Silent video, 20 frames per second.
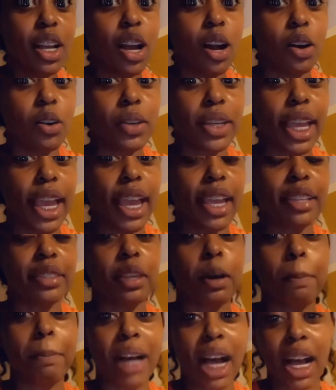Okay,
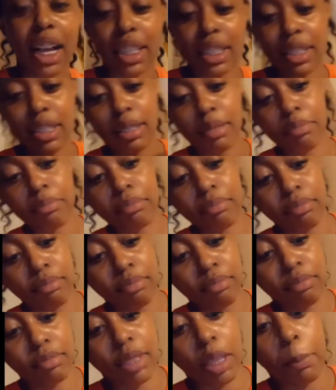the box,
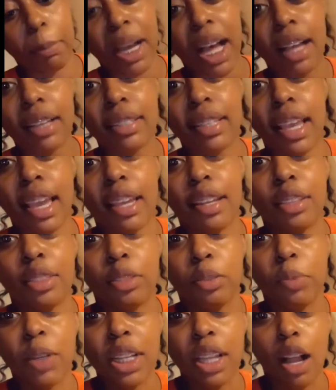the box had
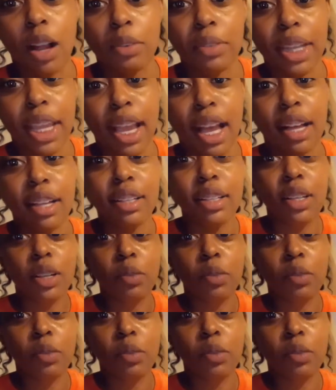three on there.